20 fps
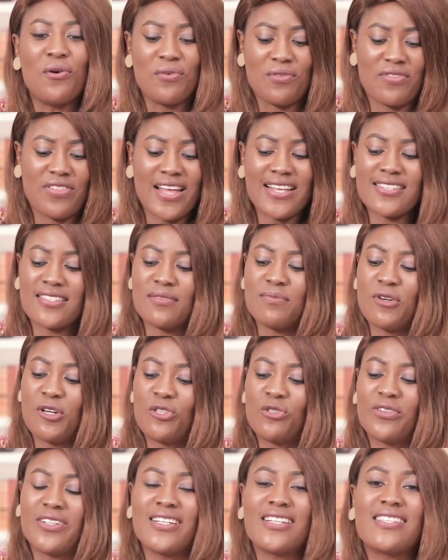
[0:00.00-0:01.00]
that's the
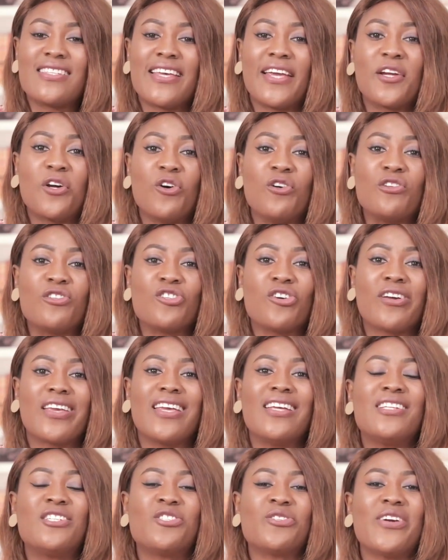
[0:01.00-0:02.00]
much we can take on
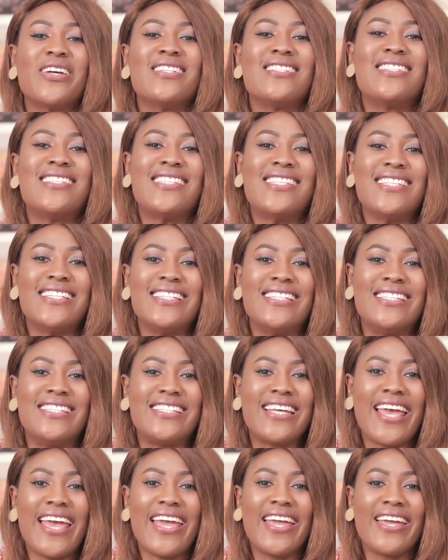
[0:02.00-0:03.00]
Talking Trends
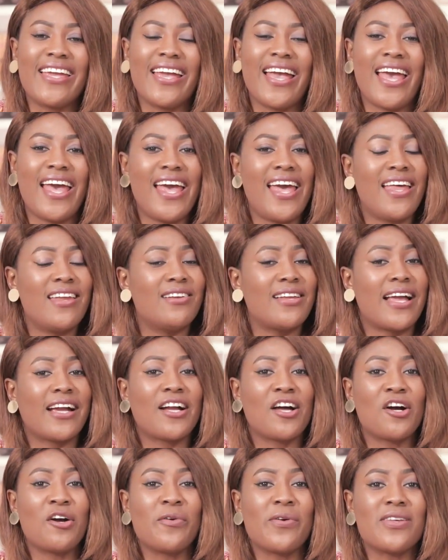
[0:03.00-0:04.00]
today. And
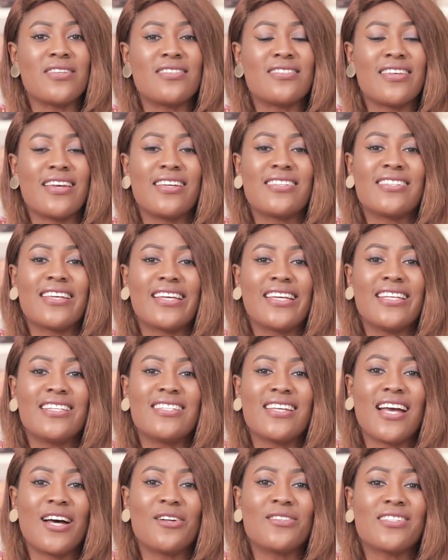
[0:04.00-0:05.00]
like I always say, take
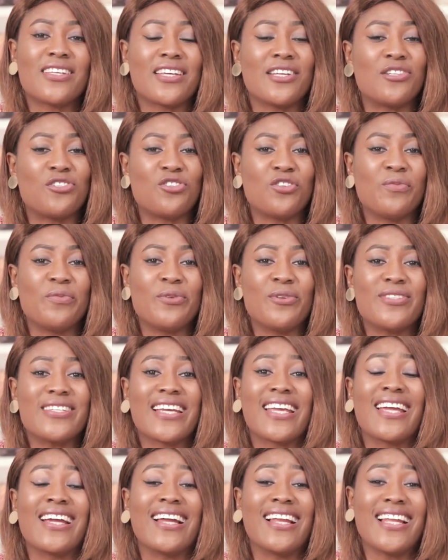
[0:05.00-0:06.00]
it down, take a chip,
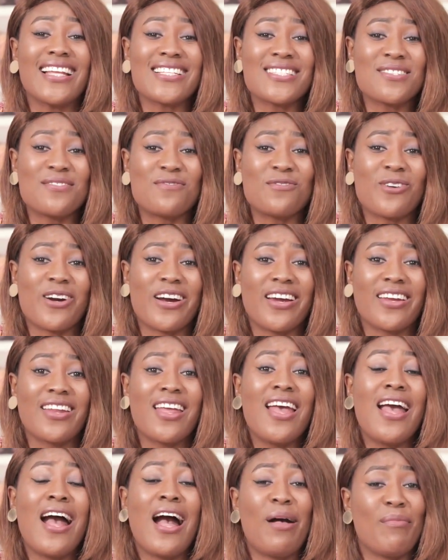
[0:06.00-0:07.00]
take a glass of wine.
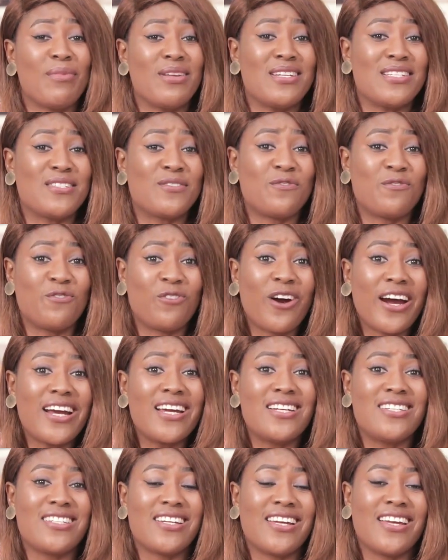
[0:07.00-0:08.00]
I mean, it's
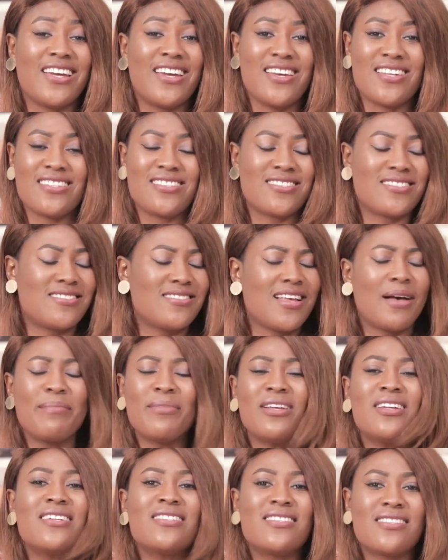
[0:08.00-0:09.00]
Friday. It's, I
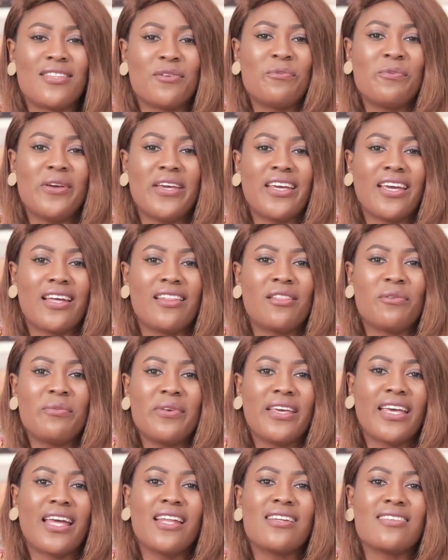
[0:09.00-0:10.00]
mean, it's the weekend. The
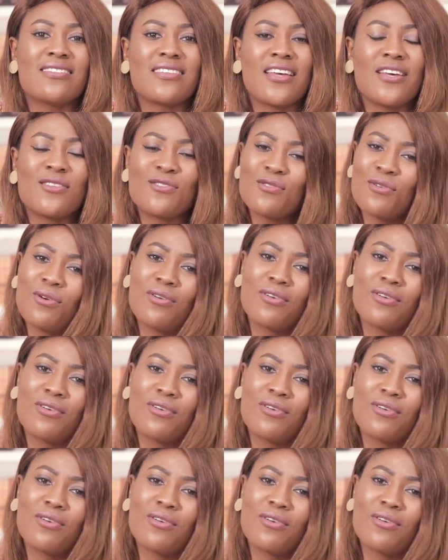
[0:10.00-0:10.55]
weekend is here. So